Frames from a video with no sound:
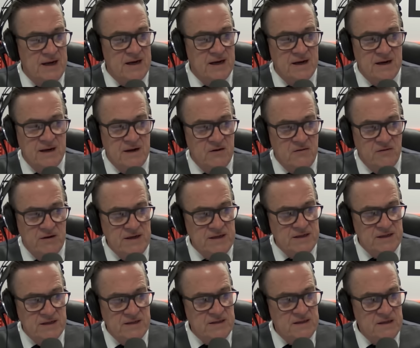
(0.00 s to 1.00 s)
and it
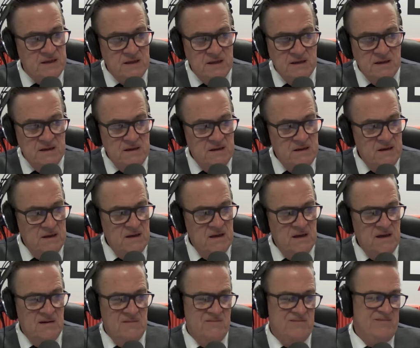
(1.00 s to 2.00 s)
increases
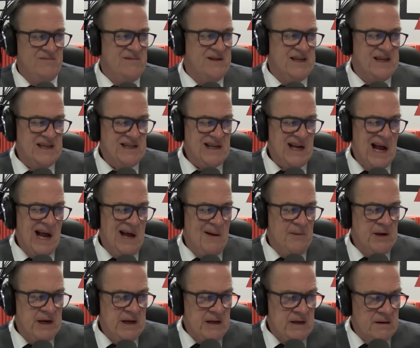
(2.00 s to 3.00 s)

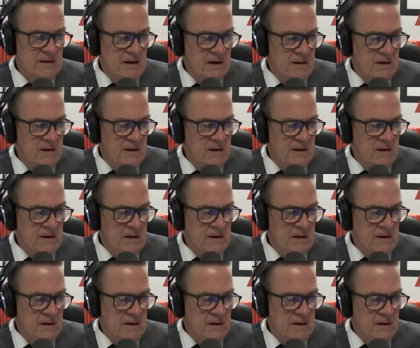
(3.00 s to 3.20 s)
disharmony.